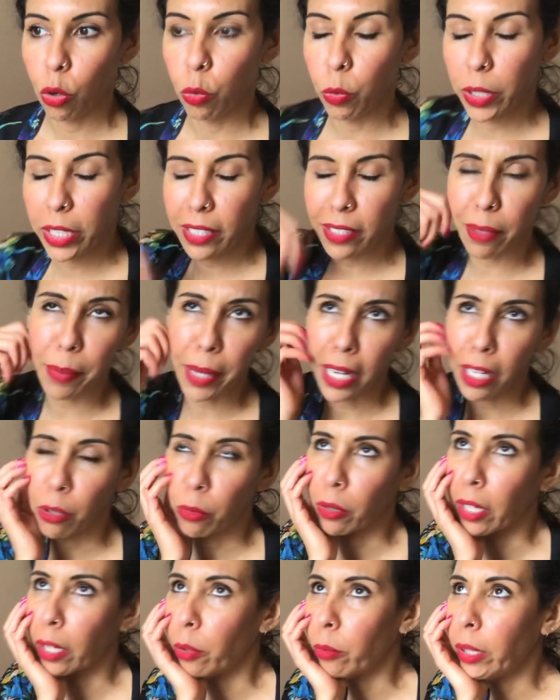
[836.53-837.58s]
We sit back and
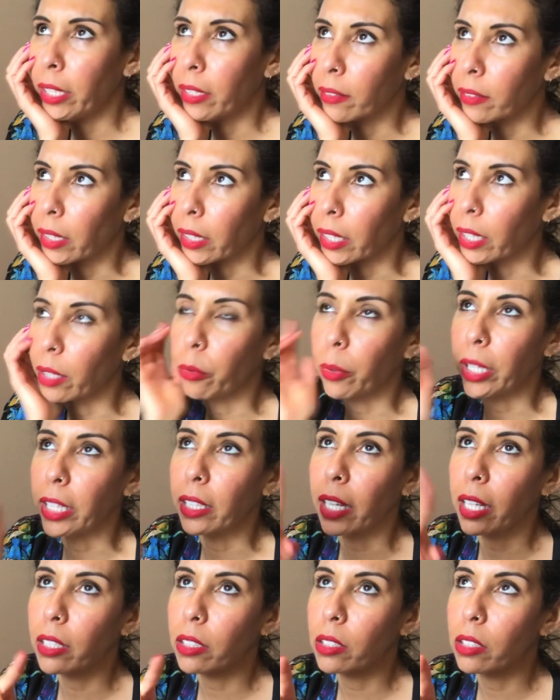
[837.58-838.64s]
we're like, wait a second,
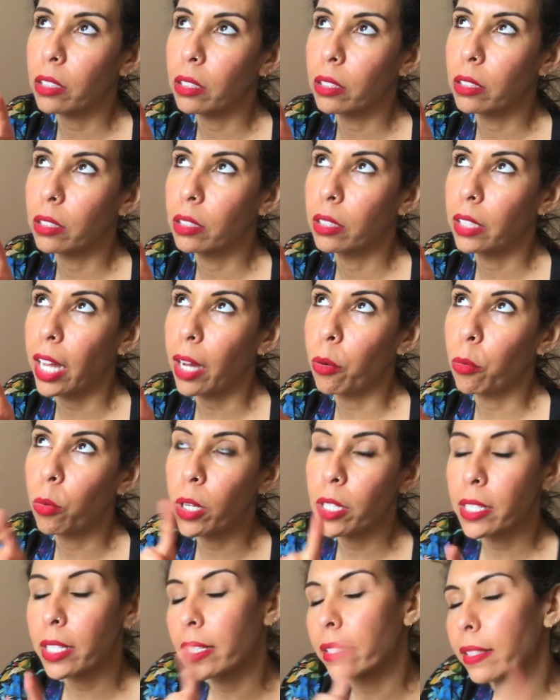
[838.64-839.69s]
that
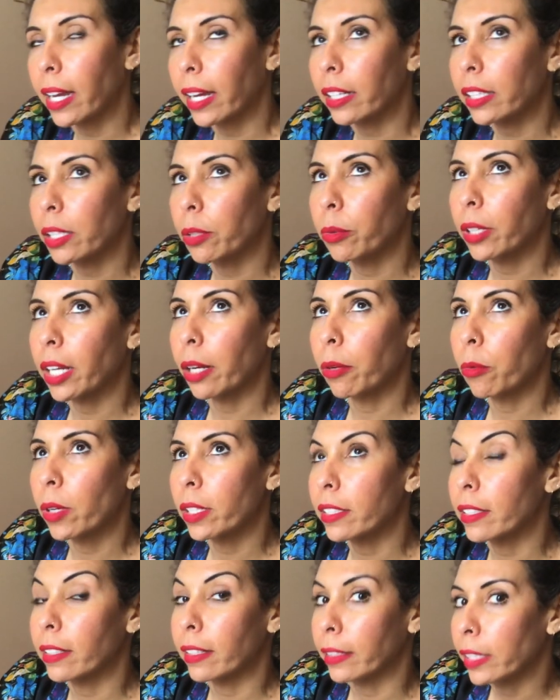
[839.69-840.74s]
was exactly what I
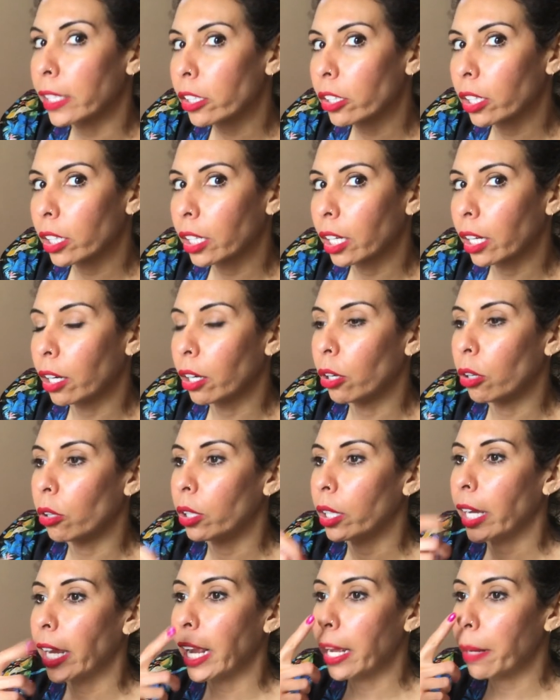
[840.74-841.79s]
wanted a year
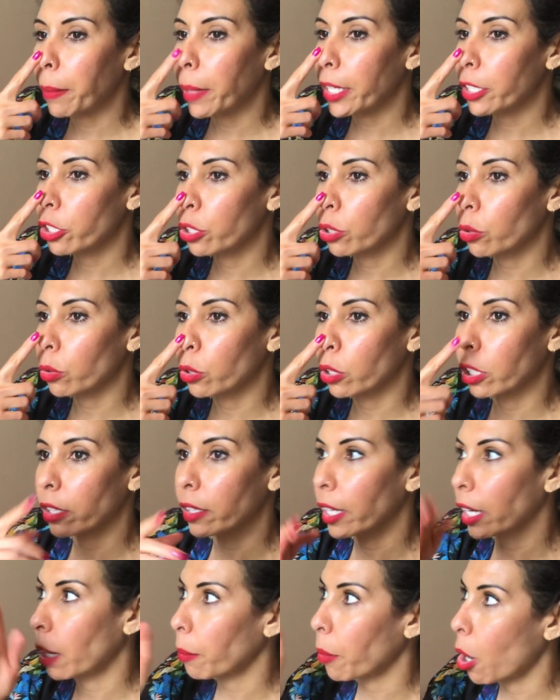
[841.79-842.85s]
ago. Am I sure
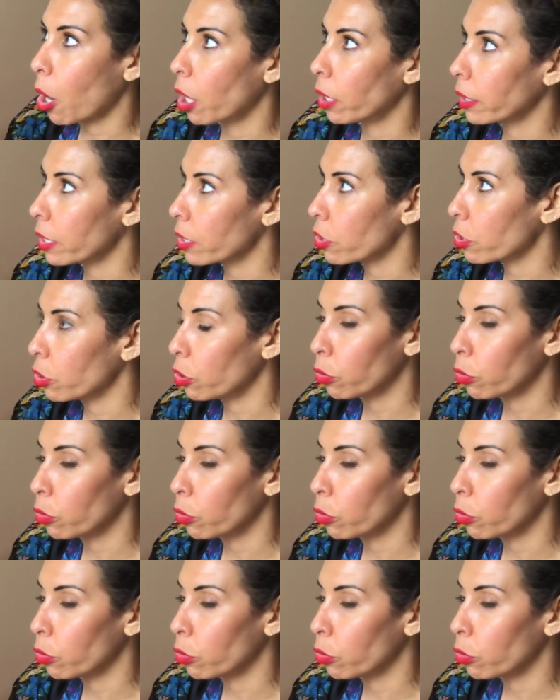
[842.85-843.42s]
that I'm on this